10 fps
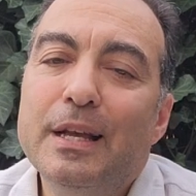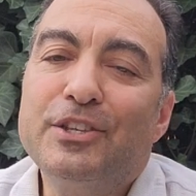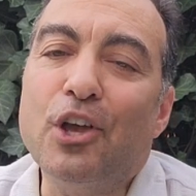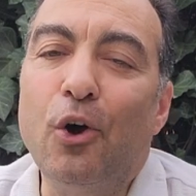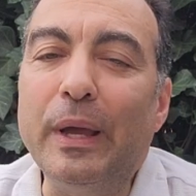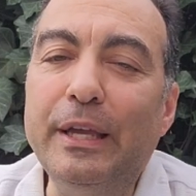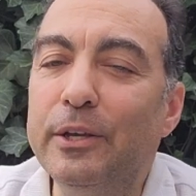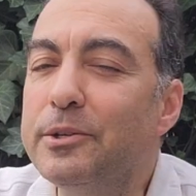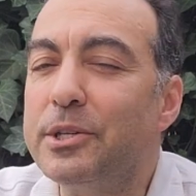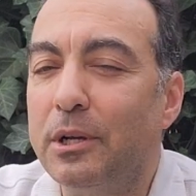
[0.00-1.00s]
So he
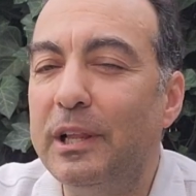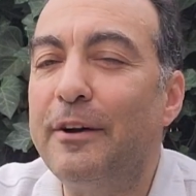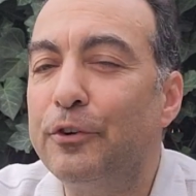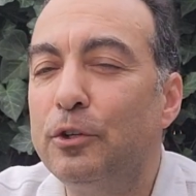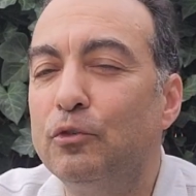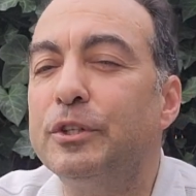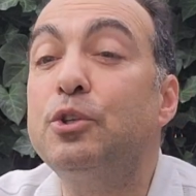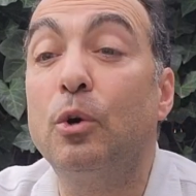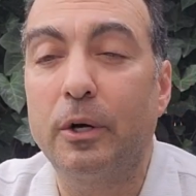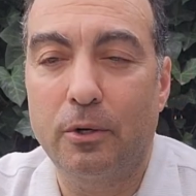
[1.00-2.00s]
used a clever
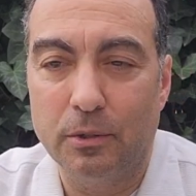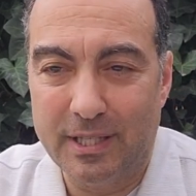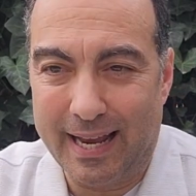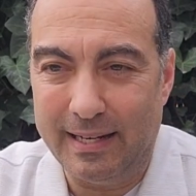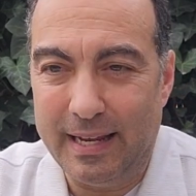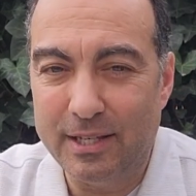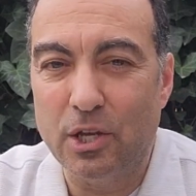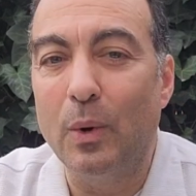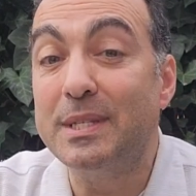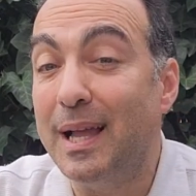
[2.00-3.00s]
rhetorical technique
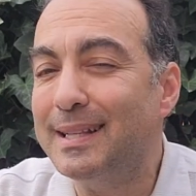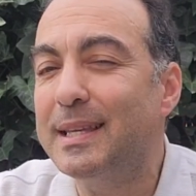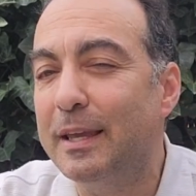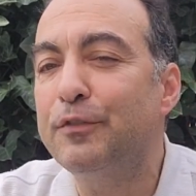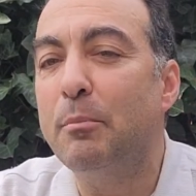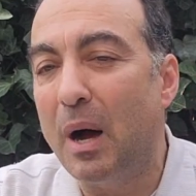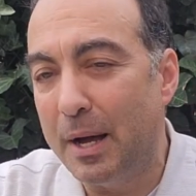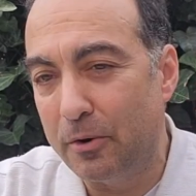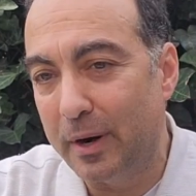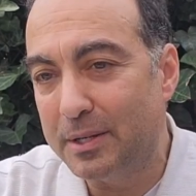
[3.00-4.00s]
so as not to give the
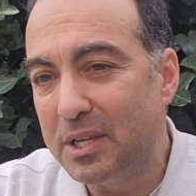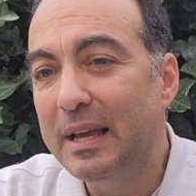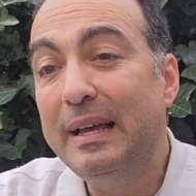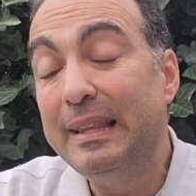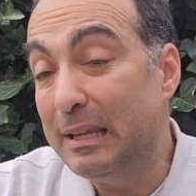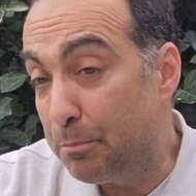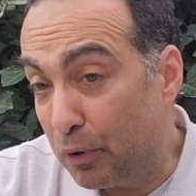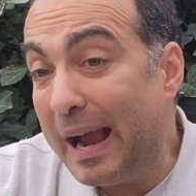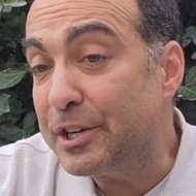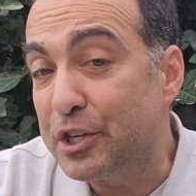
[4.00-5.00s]
monarchs the
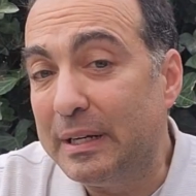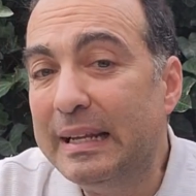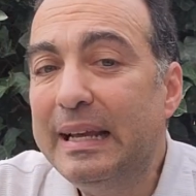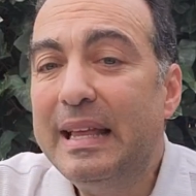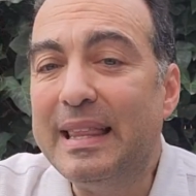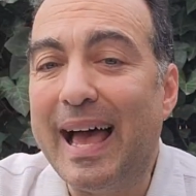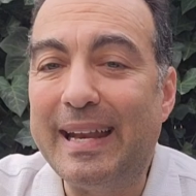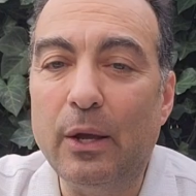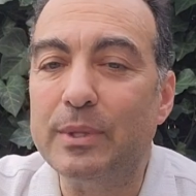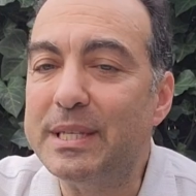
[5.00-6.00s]
impression
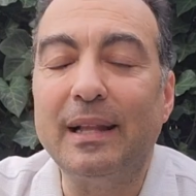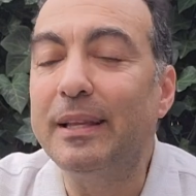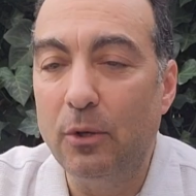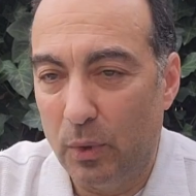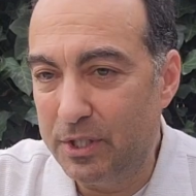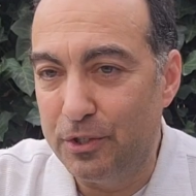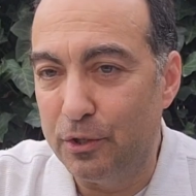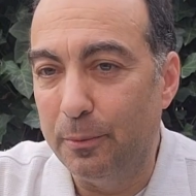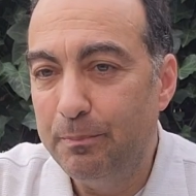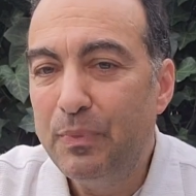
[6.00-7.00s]
that he was telling them what to
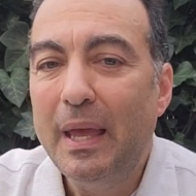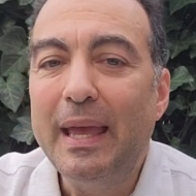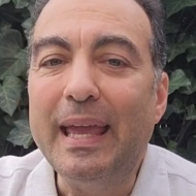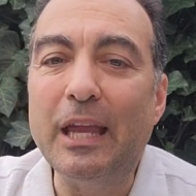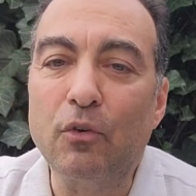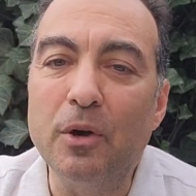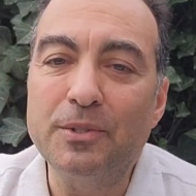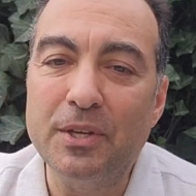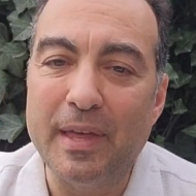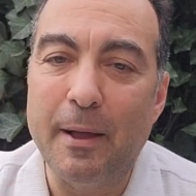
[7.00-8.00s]
do. He
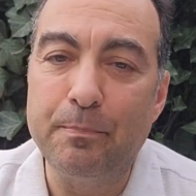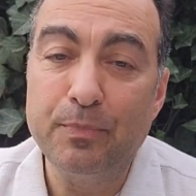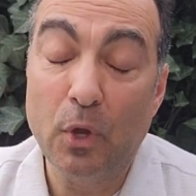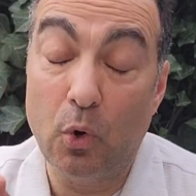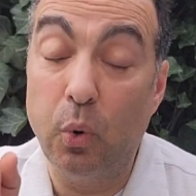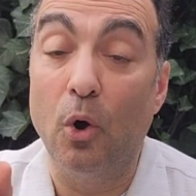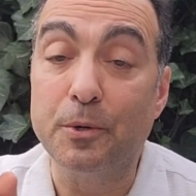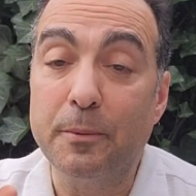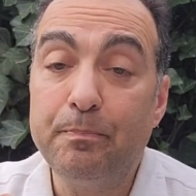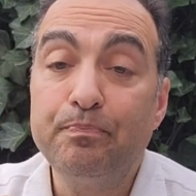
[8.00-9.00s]
wrote to them,
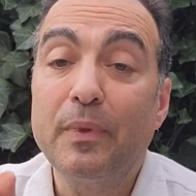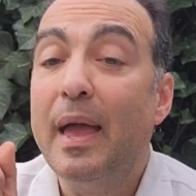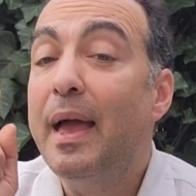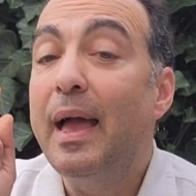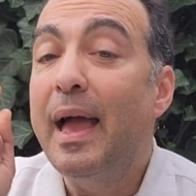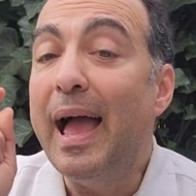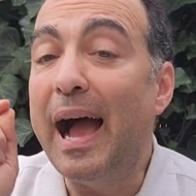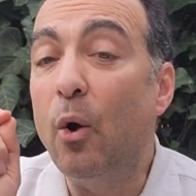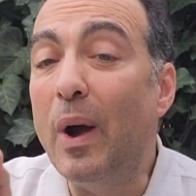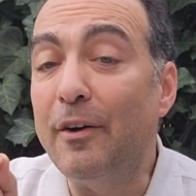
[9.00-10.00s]
quote,
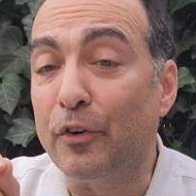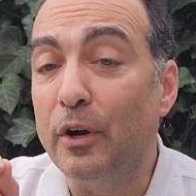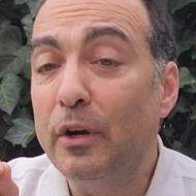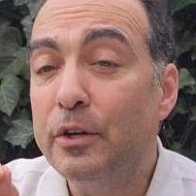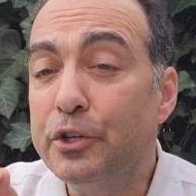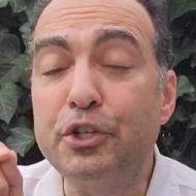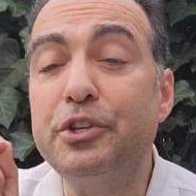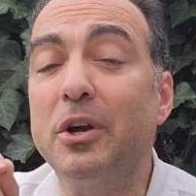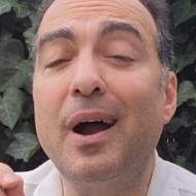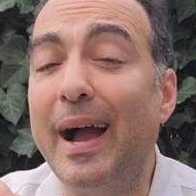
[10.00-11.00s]
"However,
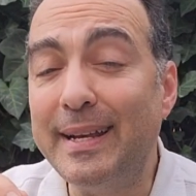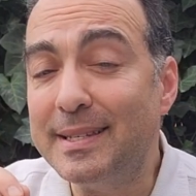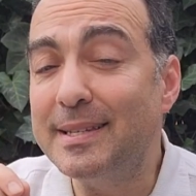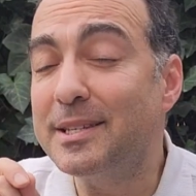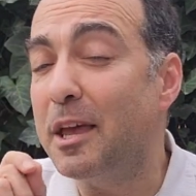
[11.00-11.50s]
should your highnesses